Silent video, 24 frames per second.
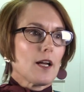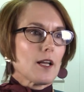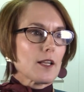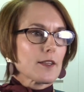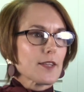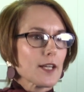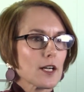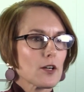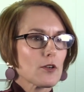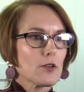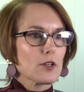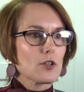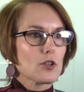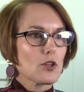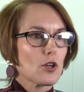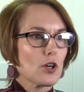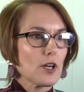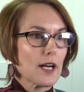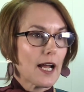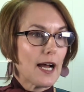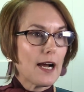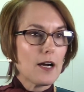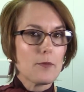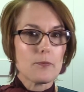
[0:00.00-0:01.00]
that, oh
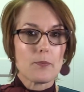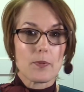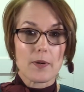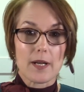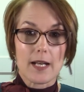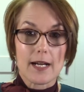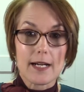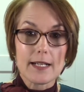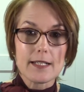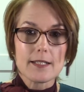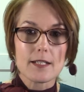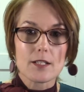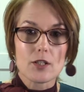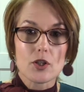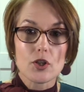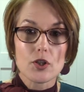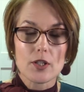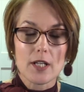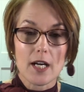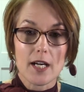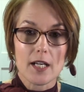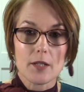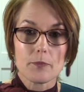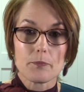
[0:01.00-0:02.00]
God, how blinded
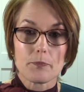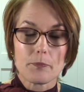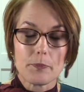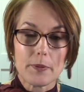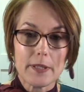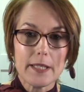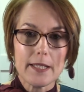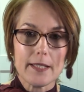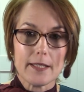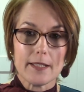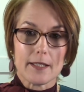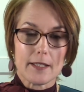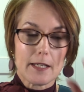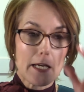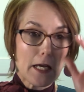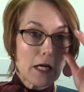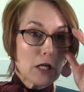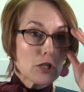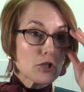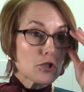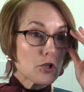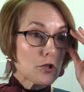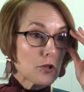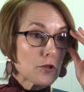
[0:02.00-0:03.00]
could I be
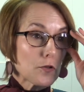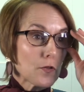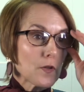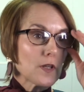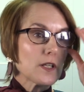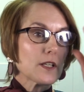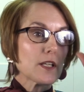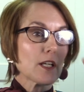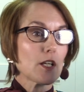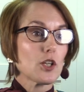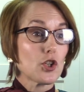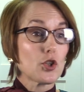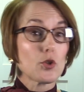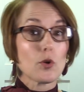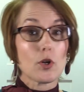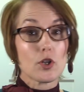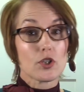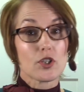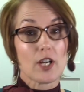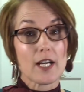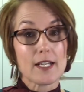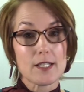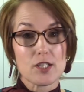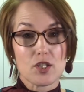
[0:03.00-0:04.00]
to thinking you are
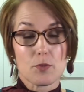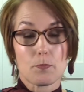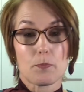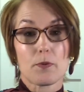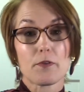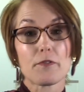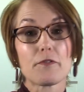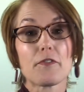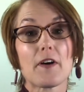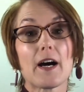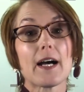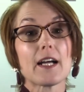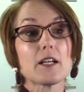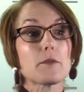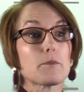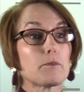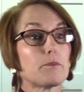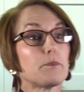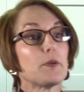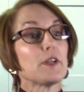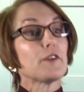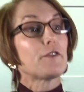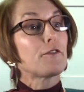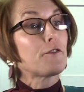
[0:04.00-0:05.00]
going to provide
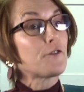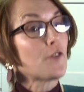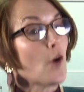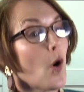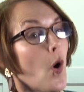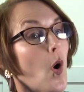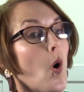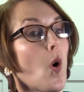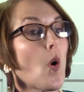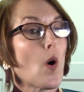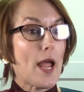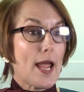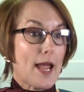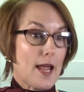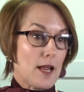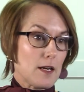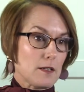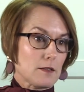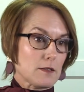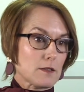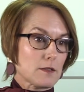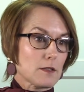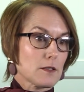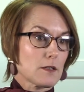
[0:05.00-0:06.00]

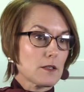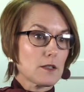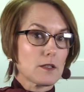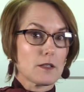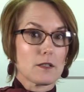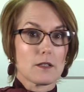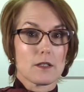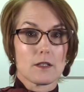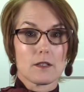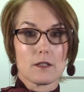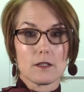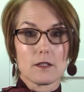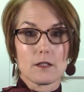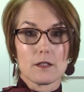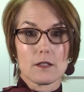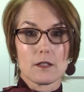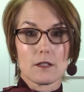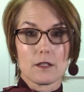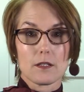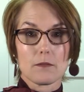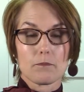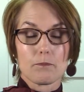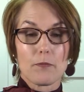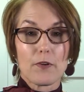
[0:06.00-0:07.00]
beforehand?
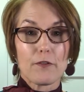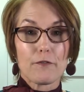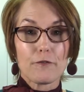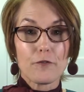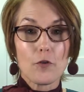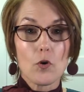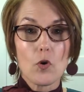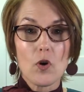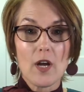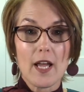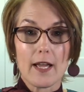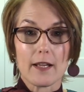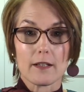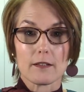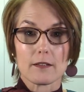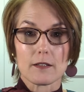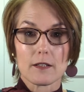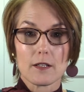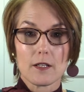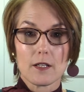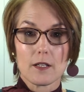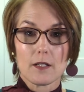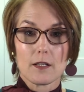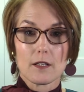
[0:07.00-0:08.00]
Beforehand,
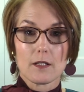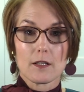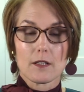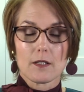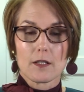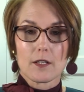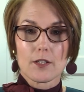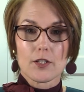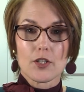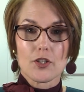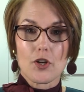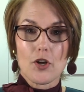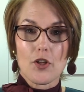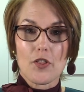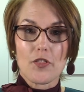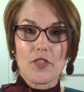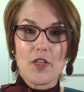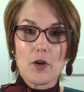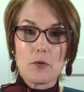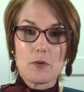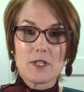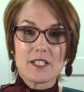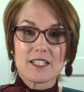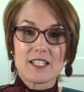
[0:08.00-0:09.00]
you know,
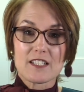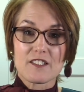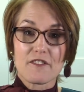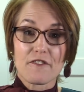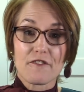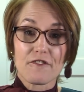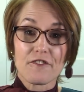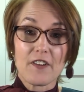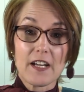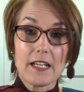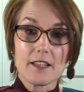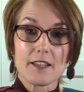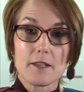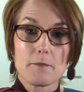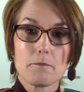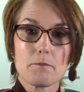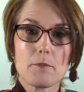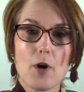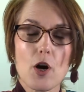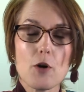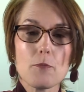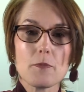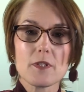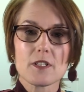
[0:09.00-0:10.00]
there was this faith
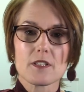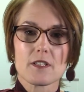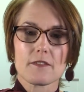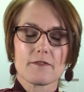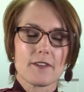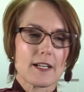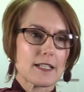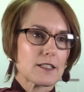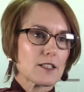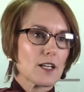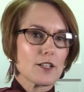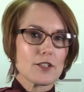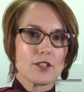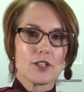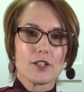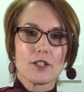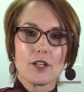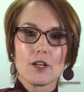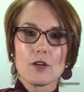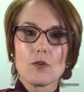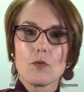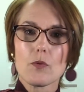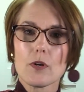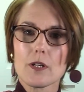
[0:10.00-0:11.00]
moment of us. And you
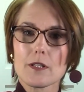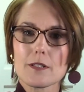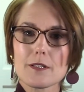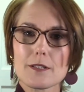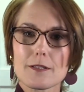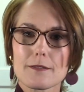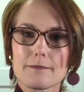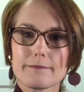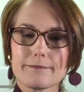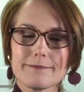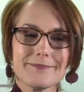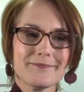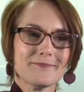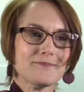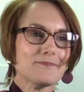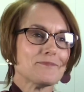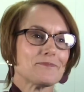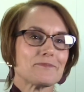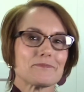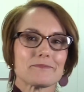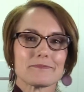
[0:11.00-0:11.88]
know what?